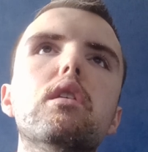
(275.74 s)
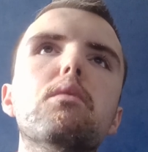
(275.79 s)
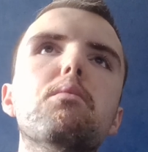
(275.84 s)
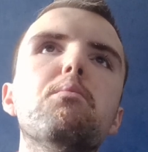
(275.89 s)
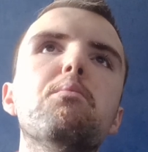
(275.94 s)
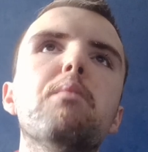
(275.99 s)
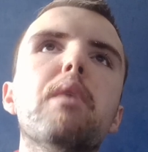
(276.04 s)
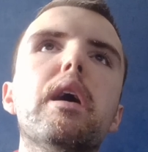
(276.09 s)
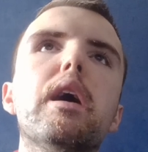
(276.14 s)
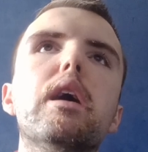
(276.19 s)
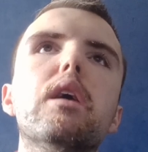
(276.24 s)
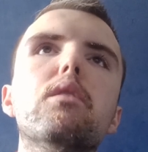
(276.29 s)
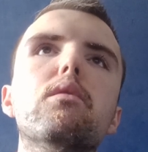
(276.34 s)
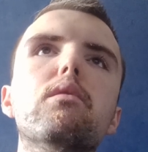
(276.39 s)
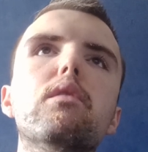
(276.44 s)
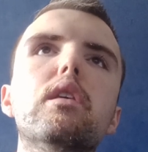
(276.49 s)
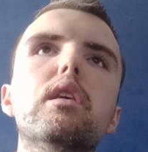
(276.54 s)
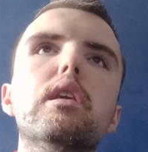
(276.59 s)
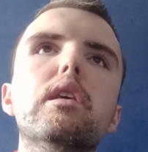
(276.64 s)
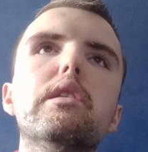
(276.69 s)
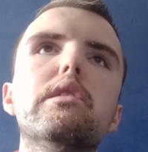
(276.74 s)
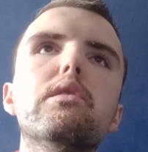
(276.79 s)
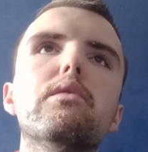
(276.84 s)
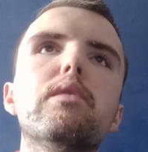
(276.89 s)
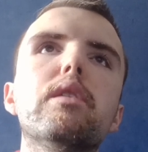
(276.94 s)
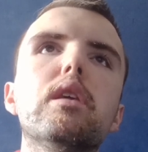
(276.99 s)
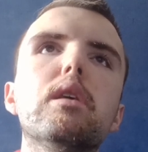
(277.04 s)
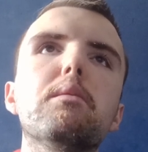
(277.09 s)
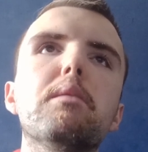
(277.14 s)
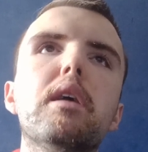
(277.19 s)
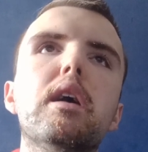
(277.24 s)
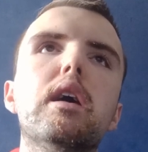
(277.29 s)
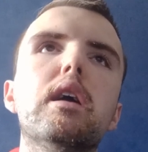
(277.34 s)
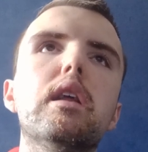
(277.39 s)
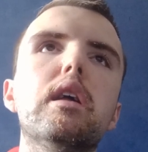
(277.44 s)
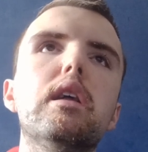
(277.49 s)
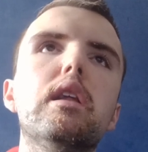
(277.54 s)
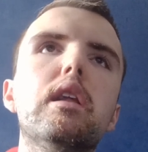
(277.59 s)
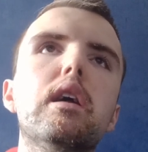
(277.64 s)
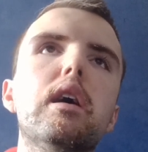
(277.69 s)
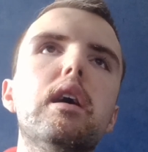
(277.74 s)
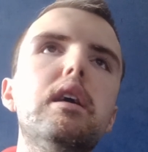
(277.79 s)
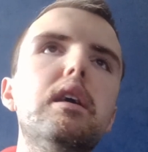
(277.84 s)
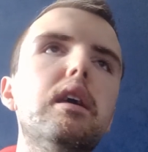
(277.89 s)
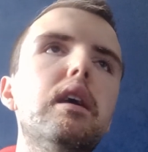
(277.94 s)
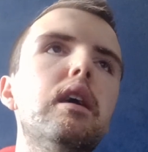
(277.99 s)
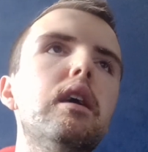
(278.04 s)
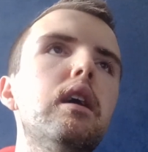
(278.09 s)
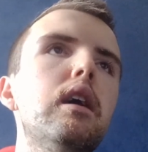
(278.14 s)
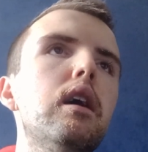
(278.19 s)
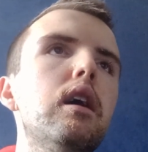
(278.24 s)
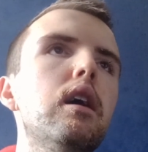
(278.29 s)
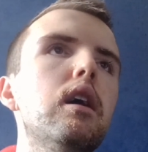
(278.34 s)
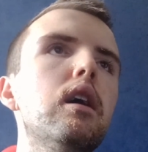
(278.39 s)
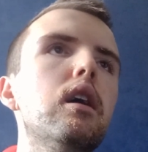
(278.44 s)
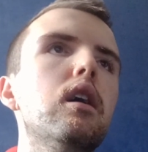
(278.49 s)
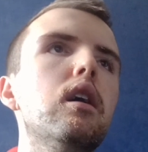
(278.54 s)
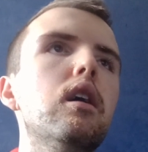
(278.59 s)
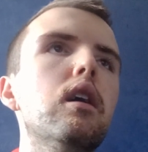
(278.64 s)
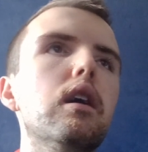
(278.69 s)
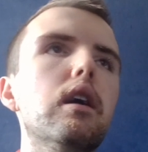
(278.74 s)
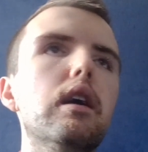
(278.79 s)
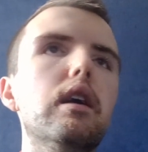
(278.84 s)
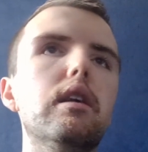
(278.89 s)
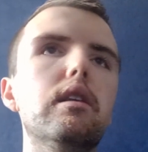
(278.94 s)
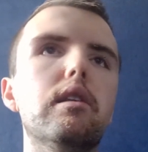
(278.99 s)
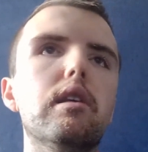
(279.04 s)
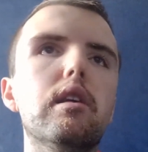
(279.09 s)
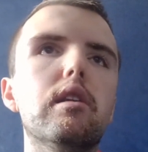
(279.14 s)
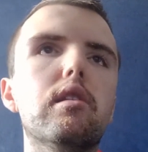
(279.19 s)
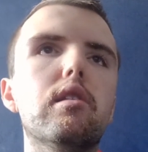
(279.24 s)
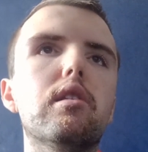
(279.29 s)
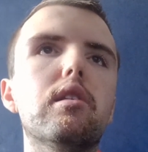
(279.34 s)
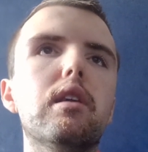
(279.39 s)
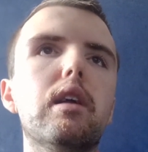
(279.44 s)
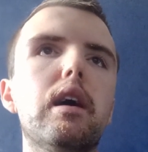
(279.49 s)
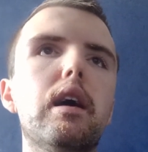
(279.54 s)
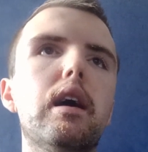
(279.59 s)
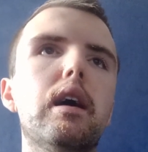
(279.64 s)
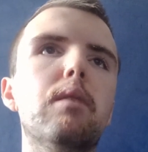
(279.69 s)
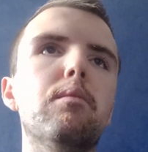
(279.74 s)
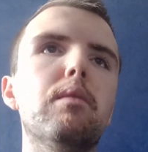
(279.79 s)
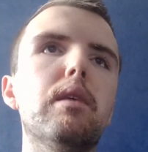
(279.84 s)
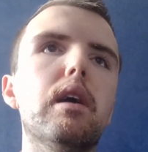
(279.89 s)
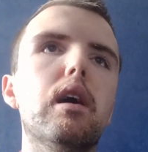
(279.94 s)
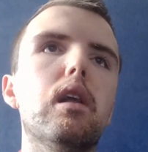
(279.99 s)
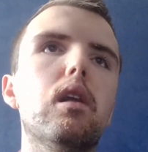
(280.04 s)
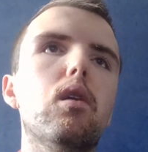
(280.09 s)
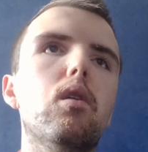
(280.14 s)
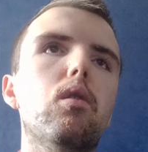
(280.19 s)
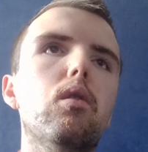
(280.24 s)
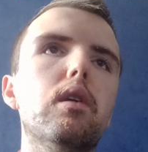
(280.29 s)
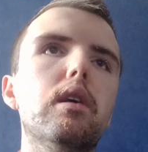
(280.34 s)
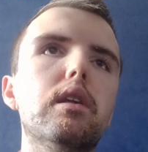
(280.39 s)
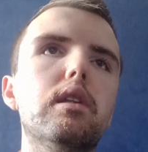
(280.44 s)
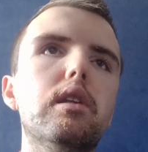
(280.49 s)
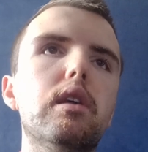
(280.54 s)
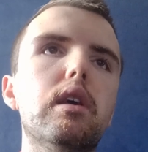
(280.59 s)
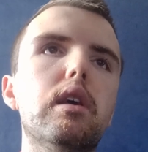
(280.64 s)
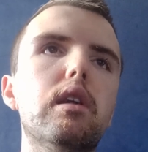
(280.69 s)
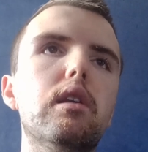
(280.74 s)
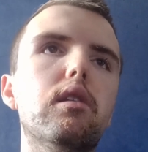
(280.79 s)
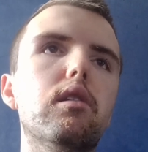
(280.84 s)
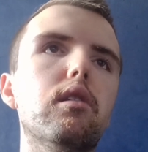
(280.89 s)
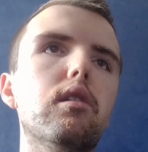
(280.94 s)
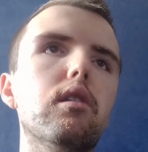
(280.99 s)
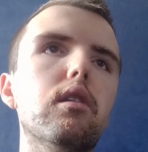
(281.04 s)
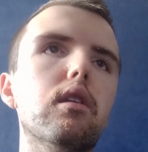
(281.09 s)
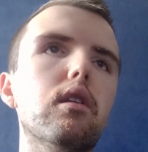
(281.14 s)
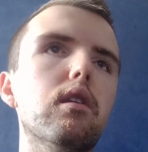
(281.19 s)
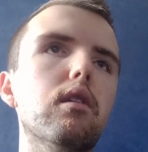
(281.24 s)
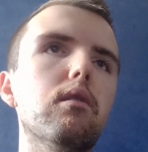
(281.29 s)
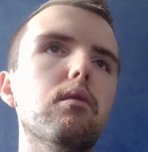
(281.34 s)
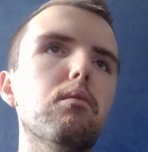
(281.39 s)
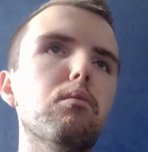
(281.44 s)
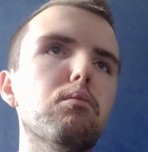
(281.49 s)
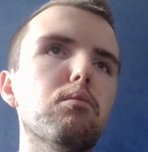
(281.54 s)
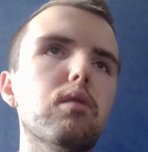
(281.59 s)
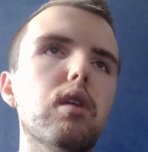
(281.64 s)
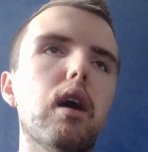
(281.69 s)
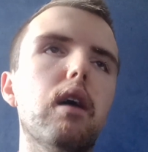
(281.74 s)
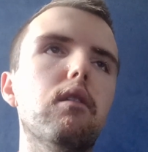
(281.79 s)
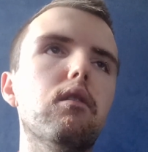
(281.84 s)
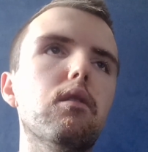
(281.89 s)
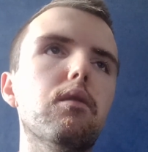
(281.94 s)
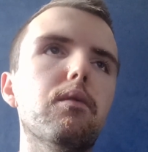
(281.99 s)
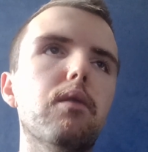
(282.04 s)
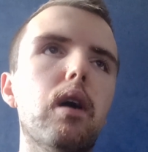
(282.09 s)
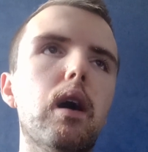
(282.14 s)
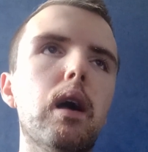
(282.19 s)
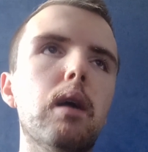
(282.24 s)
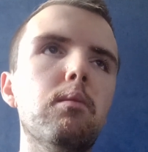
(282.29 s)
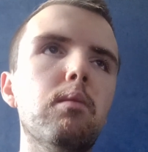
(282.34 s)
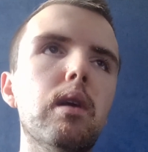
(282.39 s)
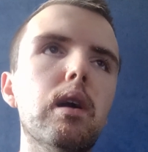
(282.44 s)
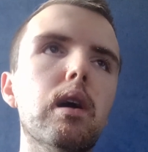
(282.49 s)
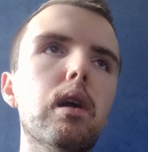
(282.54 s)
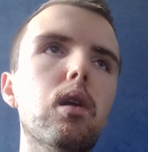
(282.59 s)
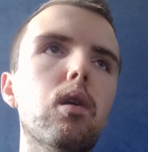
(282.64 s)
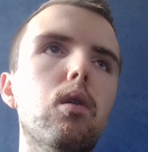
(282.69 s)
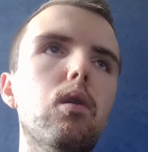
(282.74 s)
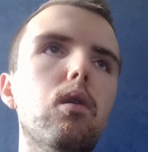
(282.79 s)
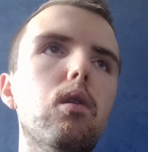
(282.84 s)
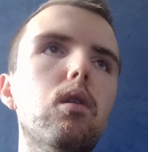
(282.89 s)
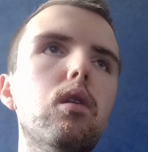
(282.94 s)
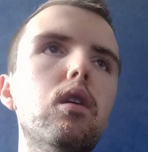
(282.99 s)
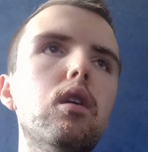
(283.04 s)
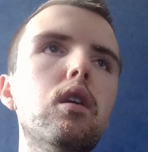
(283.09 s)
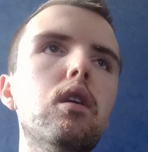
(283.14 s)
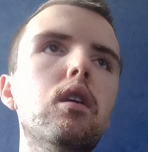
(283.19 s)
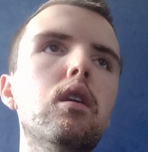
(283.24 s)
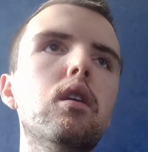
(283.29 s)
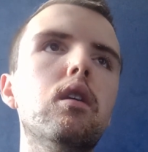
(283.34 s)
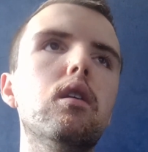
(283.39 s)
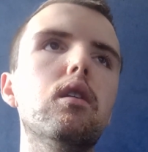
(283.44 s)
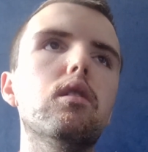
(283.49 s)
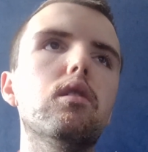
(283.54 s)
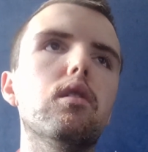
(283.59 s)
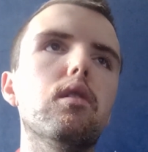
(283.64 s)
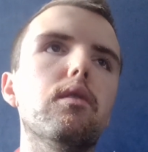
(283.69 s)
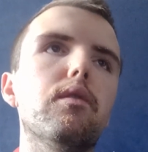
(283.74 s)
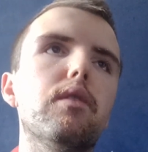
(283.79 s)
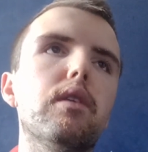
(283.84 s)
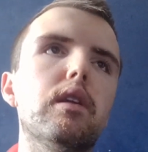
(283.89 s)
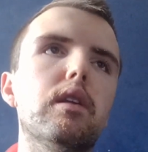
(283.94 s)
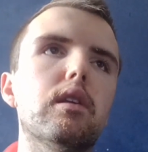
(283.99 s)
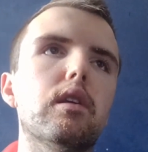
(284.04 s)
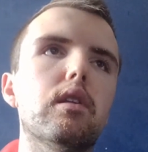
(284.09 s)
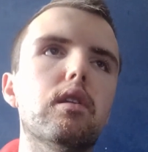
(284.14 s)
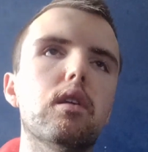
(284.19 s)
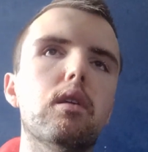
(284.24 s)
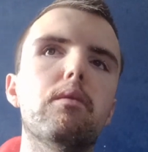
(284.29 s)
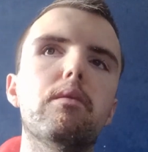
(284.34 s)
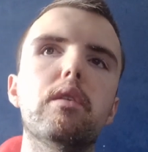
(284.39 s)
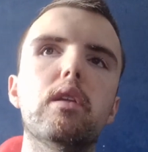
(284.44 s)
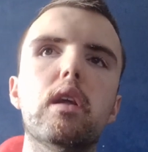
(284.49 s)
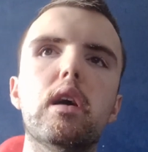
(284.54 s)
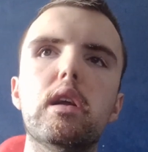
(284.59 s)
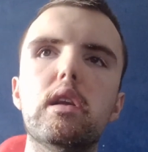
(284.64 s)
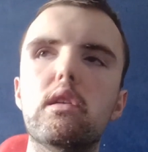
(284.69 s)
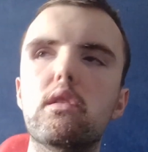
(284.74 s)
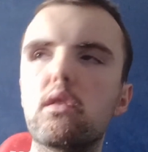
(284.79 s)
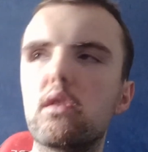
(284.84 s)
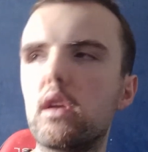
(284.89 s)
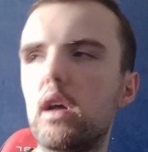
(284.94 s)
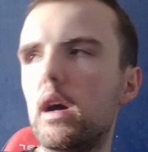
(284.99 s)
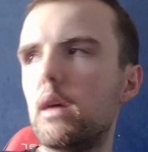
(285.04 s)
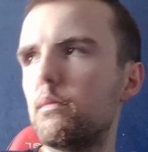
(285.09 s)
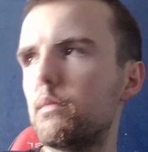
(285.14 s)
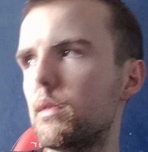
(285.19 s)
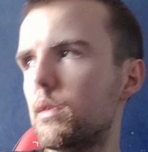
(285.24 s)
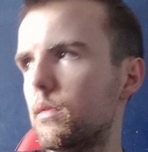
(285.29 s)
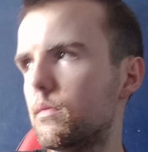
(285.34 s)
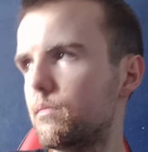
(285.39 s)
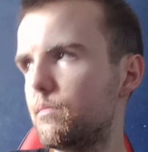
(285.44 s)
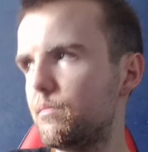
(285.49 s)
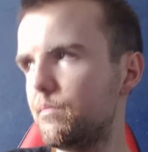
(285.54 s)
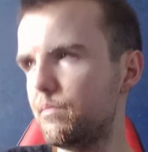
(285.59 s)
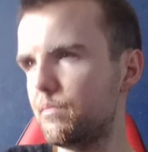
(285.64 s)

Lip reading: mad, really, to think about it. Like, it did scare me a lot, it did terrify me a lot to think that something like this would happen.